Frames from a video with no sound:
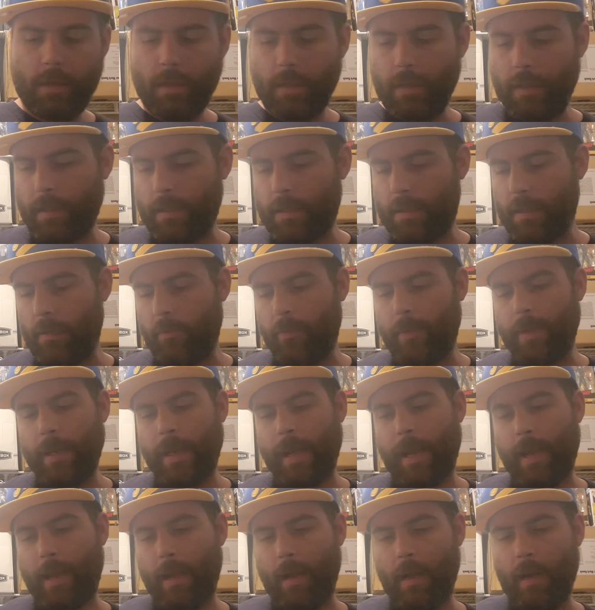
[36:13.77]
Next up, we
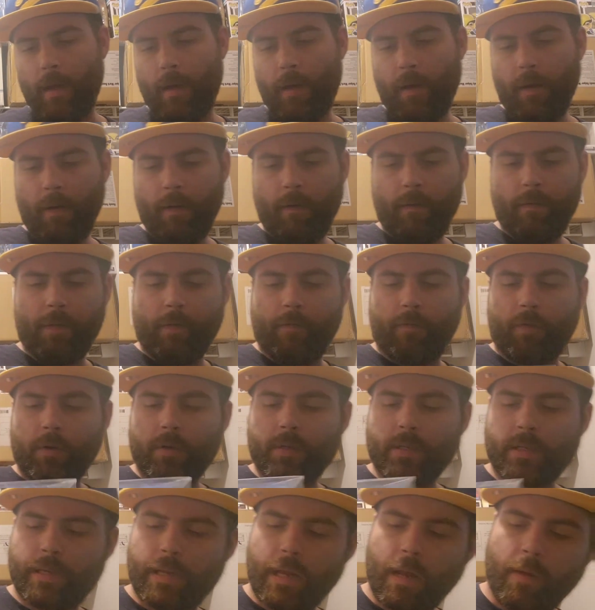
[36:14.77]
have the
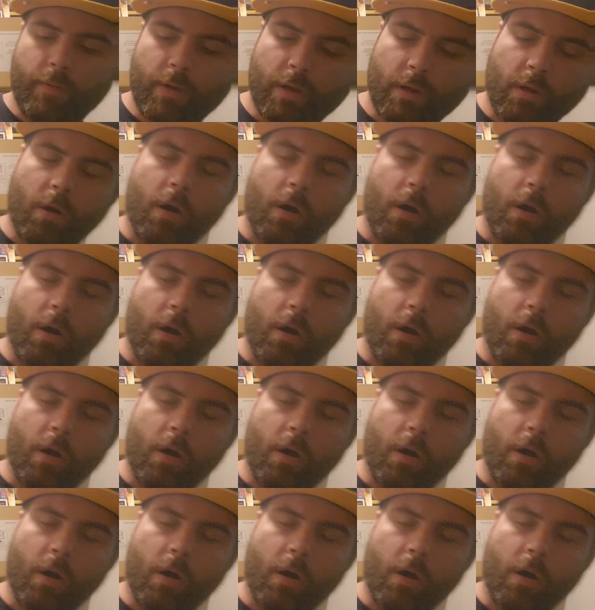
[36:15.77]
first cameo